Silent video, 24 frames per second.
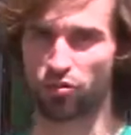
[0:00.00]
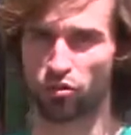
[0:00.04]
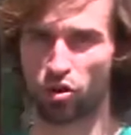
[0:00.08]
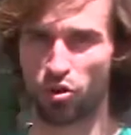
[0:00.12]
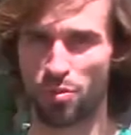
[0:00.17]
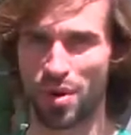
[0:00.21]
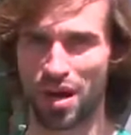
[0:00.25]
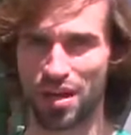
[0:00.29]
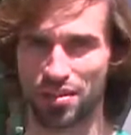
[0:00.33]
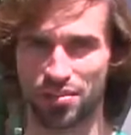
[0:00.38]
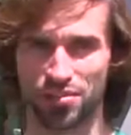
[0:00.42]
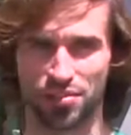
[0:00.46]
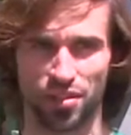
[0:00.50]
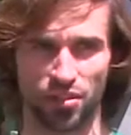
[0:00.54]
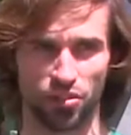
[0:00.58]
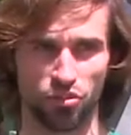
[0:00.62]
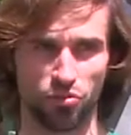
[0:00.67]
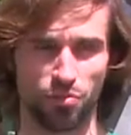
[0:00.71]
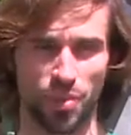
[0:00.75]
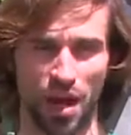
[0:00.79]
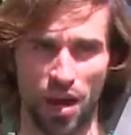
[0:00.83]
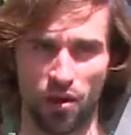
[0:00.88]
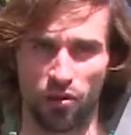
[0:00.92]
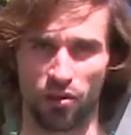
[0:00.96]
robots that
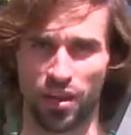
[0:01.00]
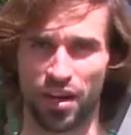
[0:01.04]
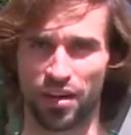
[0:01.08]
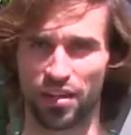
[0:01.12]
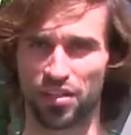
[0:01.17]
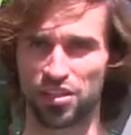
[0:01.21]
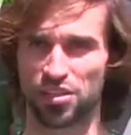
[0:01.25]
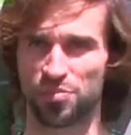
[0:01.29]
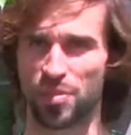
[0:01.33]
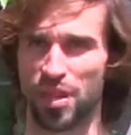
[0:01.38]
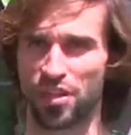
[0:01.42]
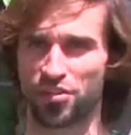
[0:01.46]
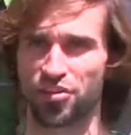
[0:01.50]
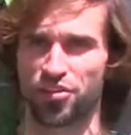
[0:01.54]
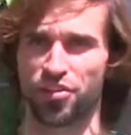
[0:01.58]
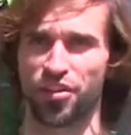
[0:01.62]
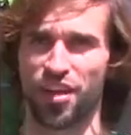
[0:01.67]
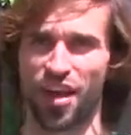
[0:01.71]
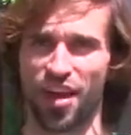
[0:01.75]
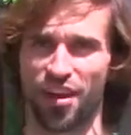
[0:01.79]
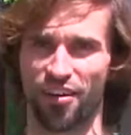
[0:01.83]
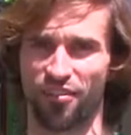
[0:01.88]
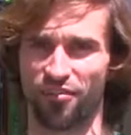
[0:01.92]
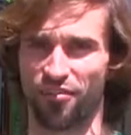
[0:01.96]
do power line inspection
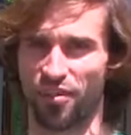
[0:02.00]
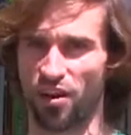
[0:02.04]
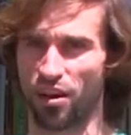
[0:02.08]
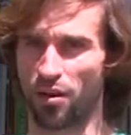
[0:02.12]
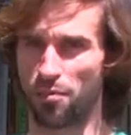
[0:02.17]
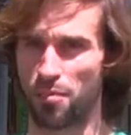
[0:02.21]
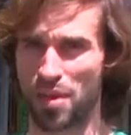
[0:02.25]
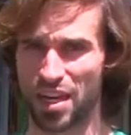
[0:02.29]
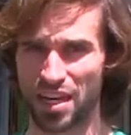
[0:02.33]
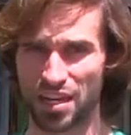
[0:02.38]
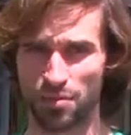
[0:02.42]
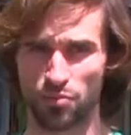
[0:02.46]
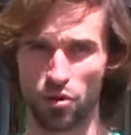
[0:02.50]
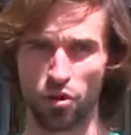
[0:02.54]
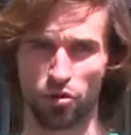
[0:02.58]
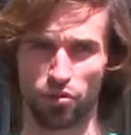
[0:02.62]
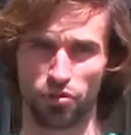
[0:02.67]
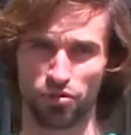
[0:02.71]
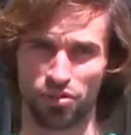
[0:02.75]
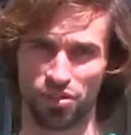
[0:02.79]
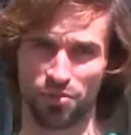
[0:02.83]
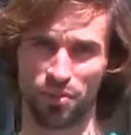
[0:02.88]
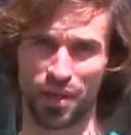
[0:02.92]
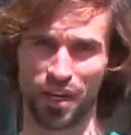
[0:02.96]
have uh, many
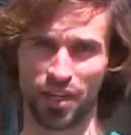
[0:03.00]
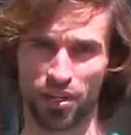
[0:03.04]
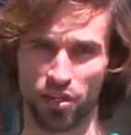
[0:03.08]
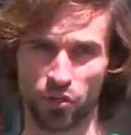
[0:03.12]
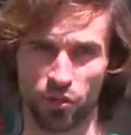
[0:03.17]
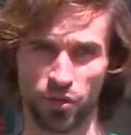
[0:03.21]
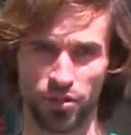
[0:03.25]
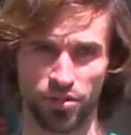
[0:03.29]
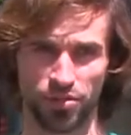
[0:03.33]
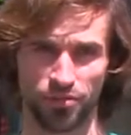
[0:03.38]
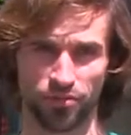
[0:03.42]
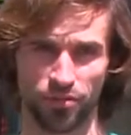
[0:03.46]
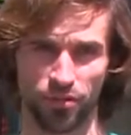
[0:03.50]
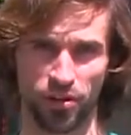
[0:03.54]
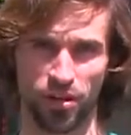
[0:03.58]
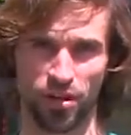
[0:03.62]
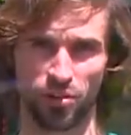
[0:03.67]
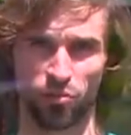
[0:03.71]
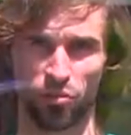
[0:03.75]
motors and many degrees of freedom,